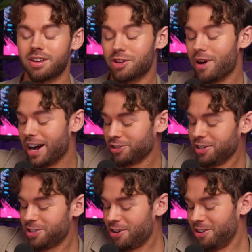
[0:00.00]
You know, I
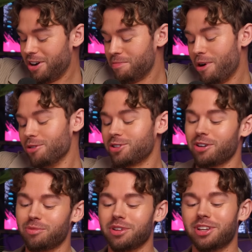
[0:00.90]
actually saw a
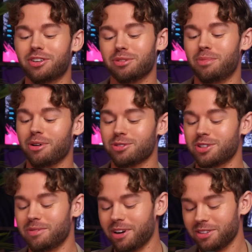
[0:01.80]
post, a really good
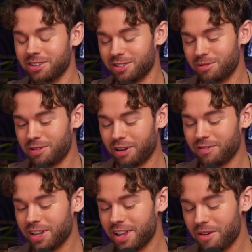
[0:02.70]
post about this. Let me see if I can
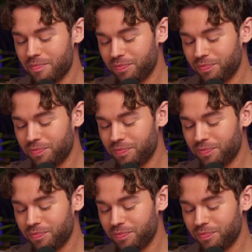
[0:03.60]
find